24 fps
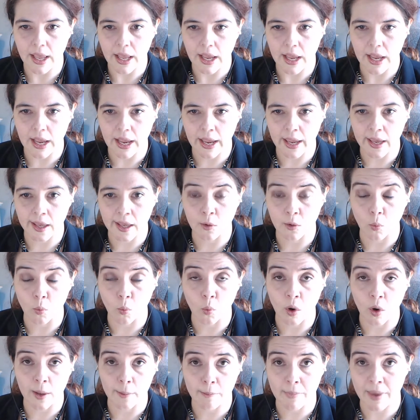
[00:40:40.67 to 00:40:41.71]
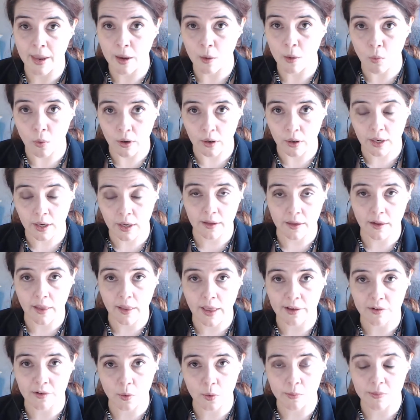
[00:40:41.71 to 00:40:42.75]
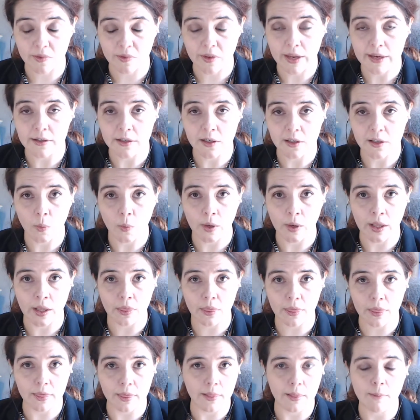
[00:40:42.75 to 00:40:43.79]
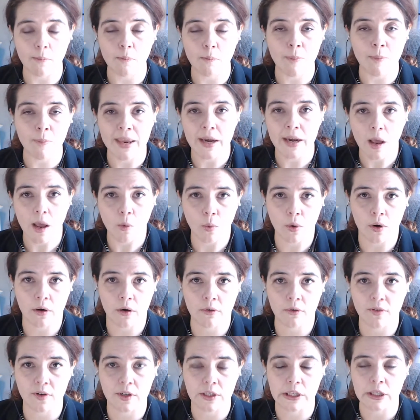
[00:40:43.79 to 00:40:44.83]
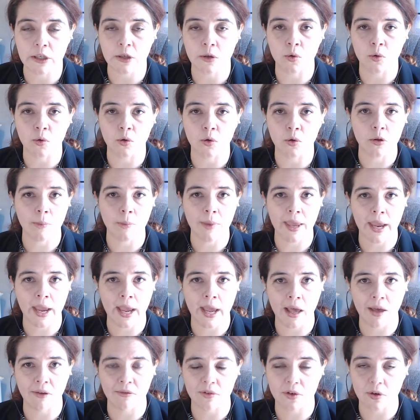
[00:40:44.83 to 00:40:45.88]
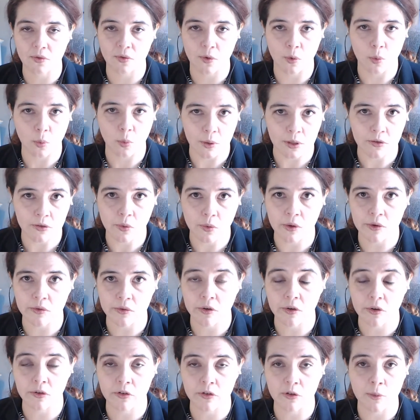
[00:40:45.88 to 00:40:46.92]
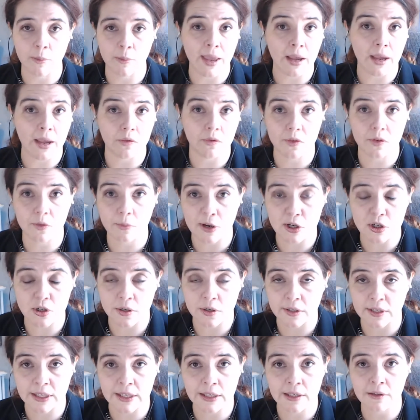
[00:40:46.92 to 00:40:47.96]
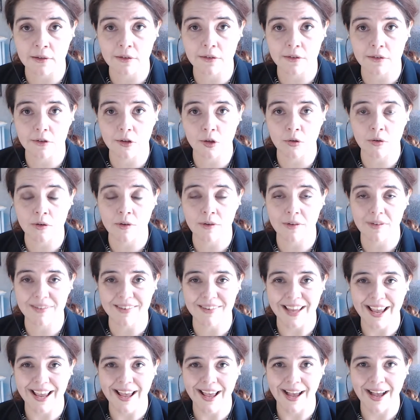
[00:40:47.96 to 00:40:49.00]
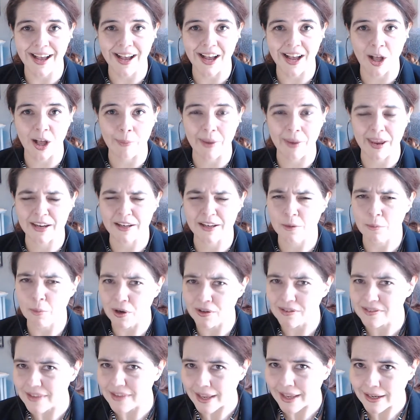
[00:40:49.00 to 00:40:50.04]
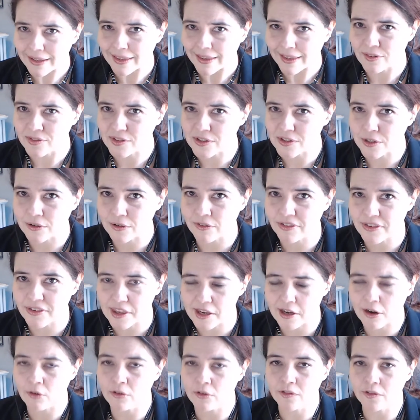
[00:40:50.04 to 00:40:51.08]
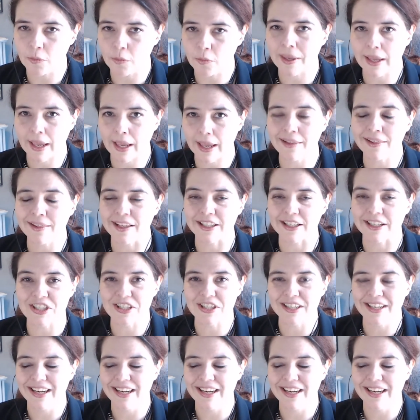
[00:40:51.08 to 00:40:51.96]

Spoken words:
And what may work in the classrooms I deal with may not work for you. You may have different resources, you may have special needs students, and you most likely have students that don't speak English.